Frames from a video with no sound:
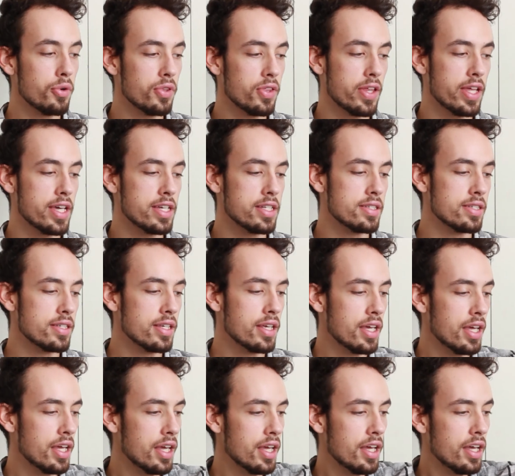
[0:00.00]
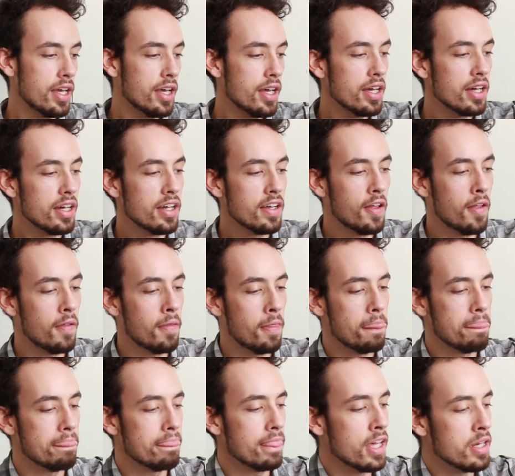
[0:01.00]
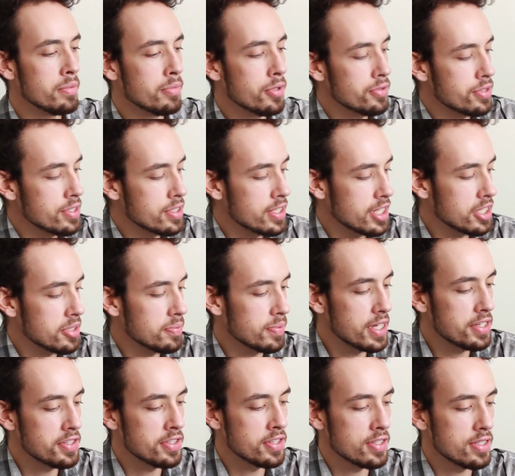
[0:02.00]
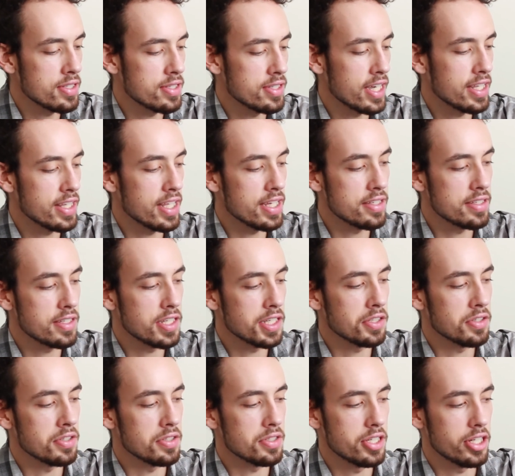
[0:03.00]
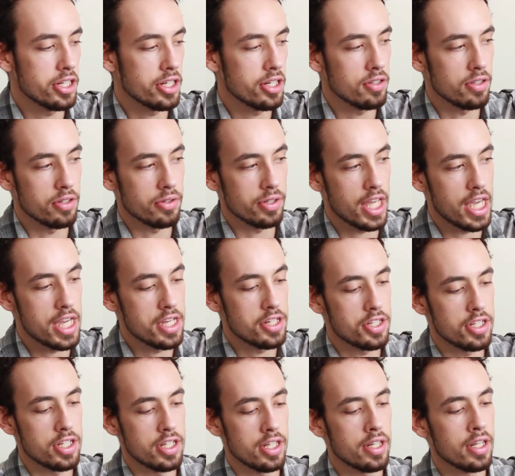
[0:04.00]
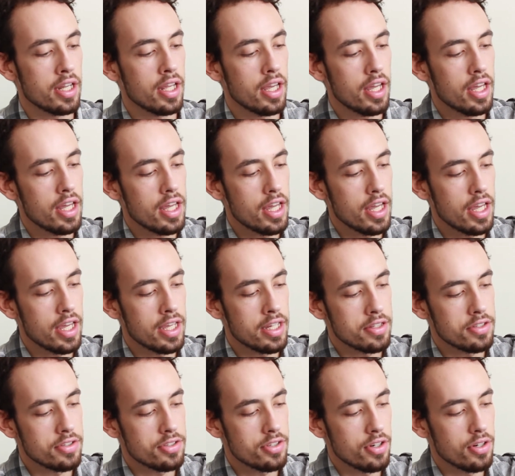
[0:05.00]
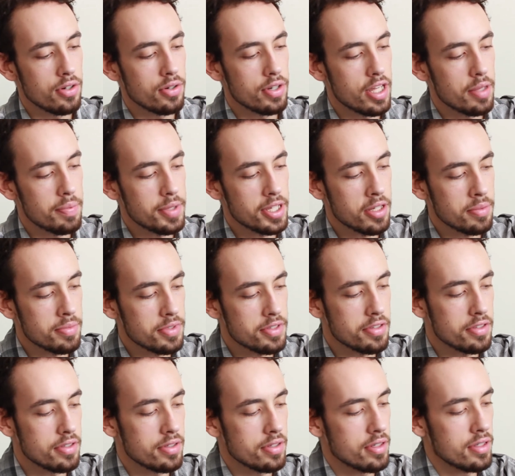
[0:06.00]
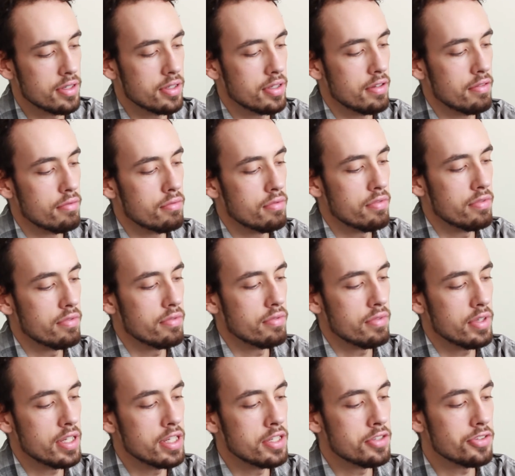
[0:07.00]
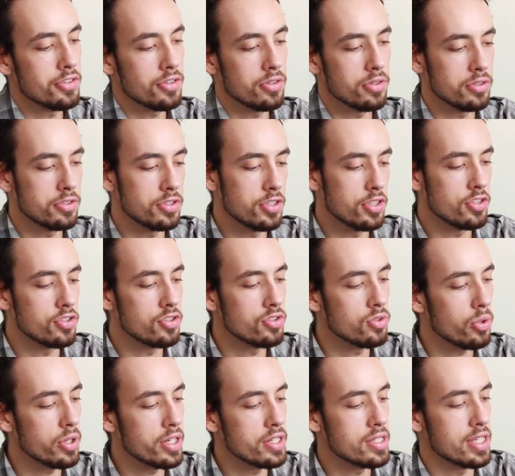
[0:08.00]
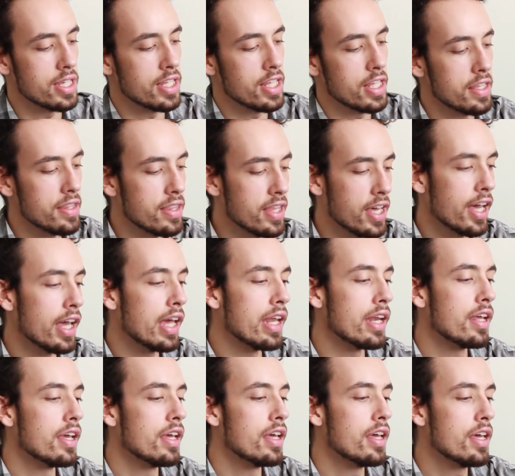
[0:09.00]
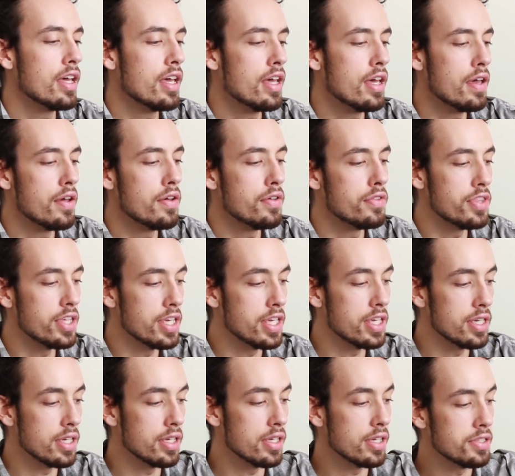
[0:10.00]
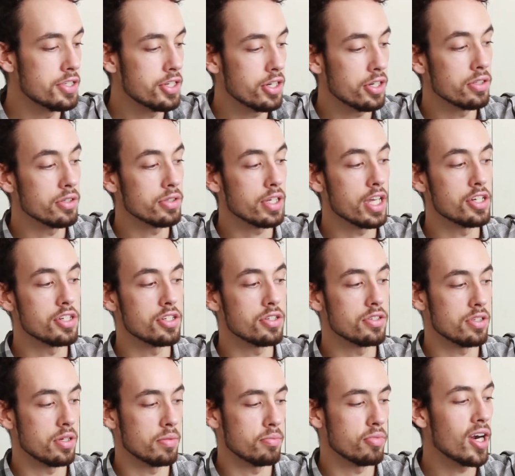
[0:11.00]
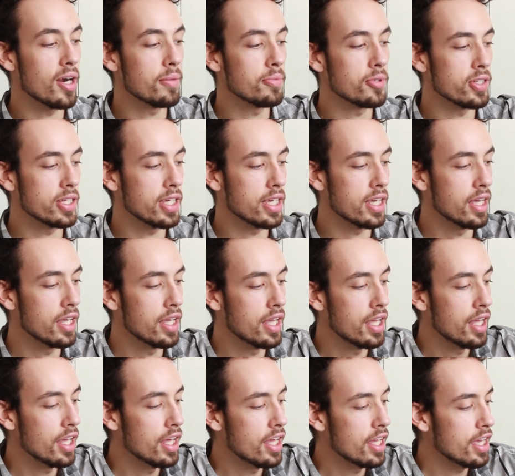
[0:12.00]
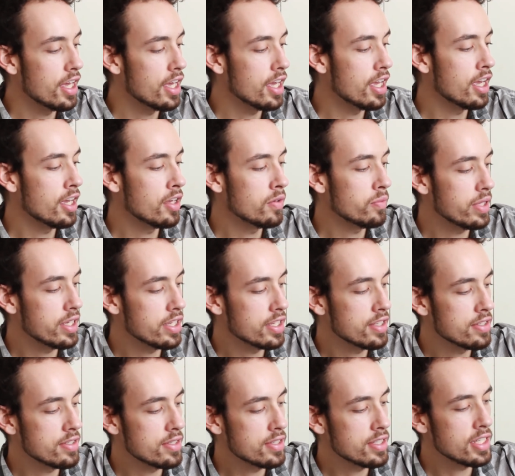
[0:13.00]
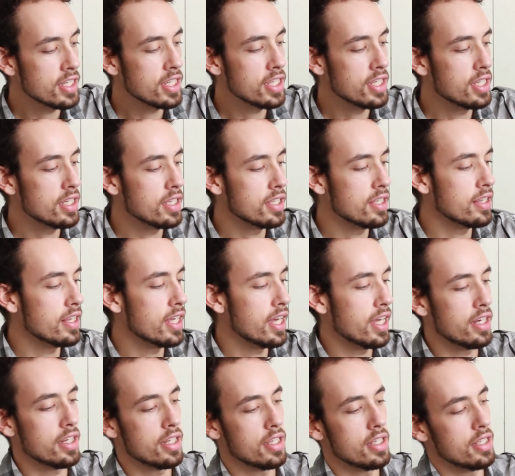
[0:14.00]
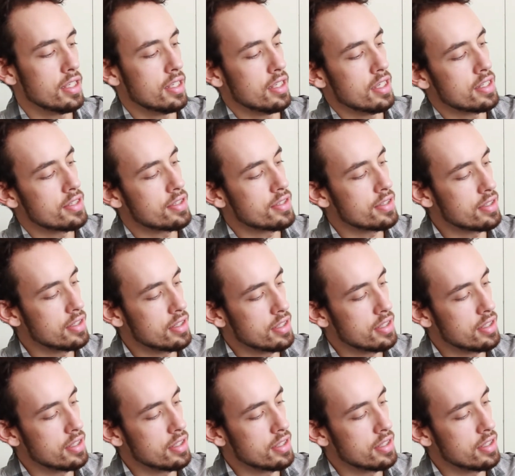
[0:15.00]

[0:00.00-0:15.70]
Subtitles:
the lights. And it mostly takes place inside that single interior location, and so it becomes integral to the storytelling that the interior location is done properly. And we can see that it's